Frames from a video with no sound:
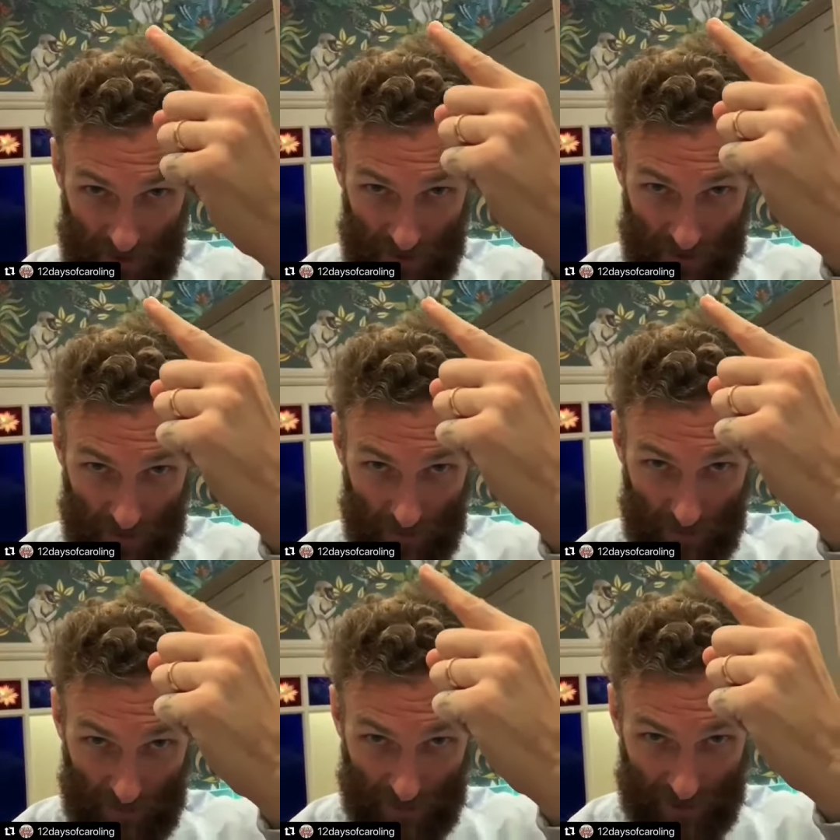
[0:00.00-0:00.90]
There's Graham
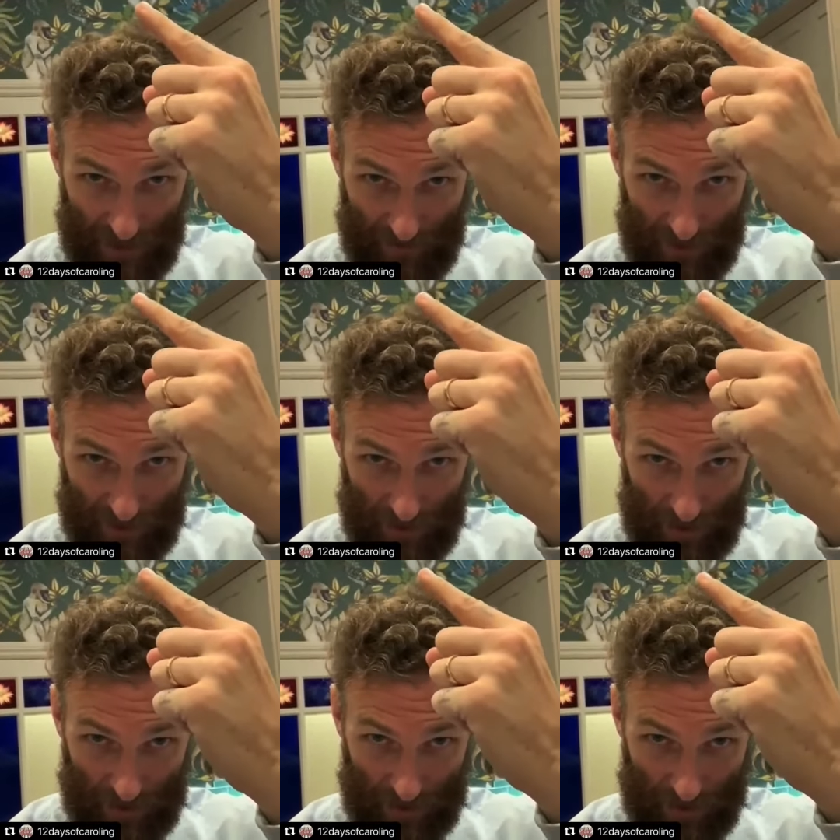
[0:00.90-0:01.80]
McTavish's
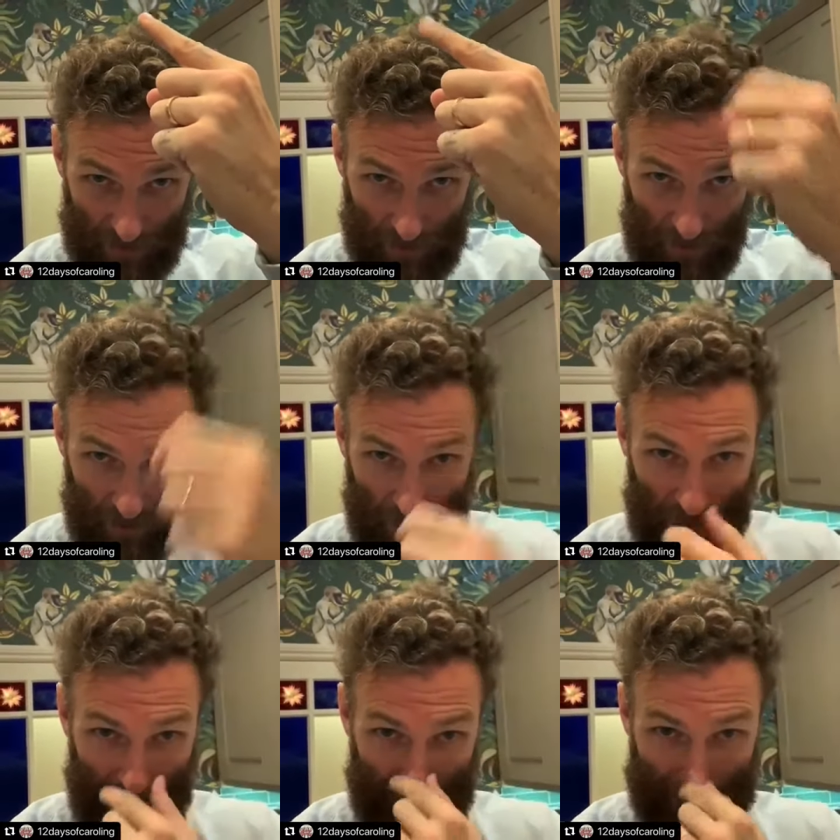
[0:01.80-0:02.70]
arse right on my
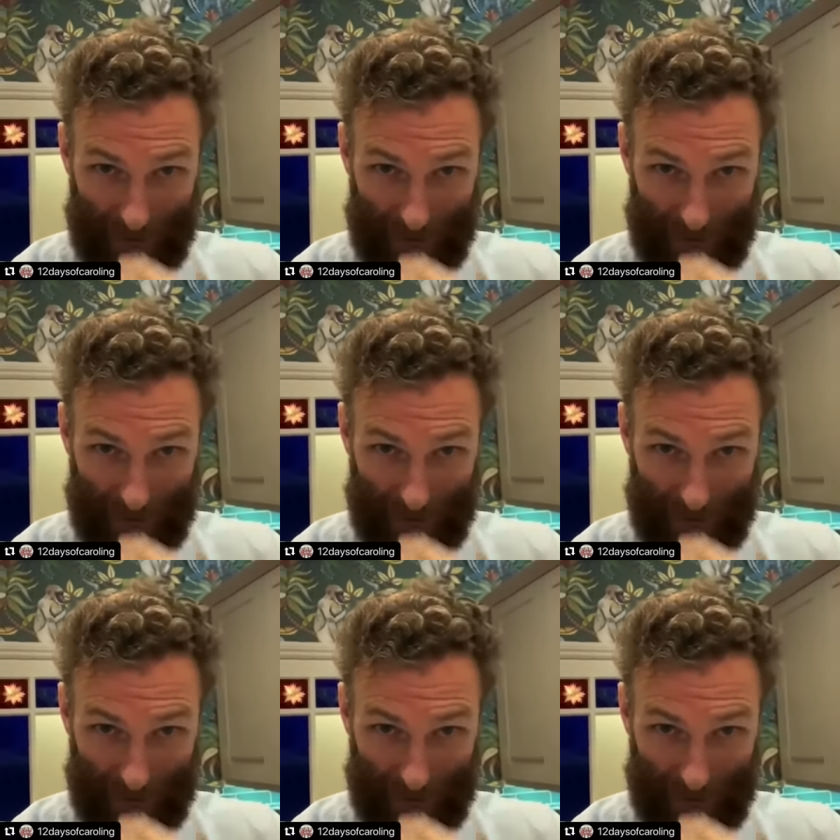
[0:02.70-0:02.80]
head.